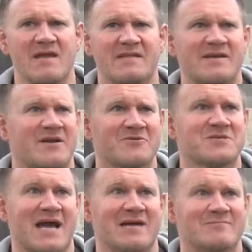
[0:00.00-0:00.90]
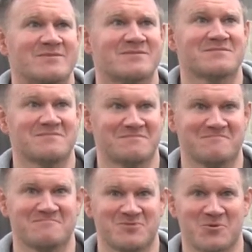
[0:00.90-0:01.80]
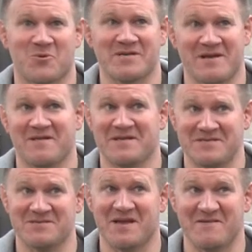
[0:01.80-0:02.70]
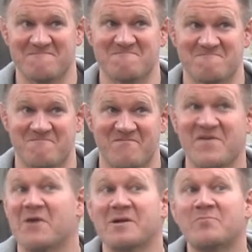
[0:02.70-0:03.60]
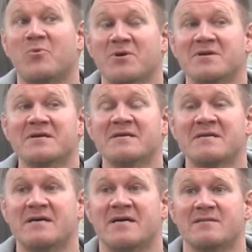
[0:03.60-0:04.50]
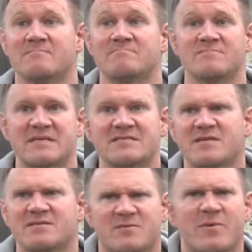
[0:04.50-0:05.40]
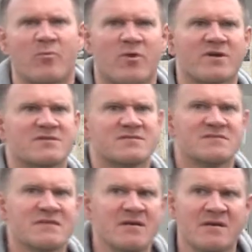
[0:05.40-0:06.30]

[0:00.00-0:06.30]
And then other times storytelling is like very important. And some of my work is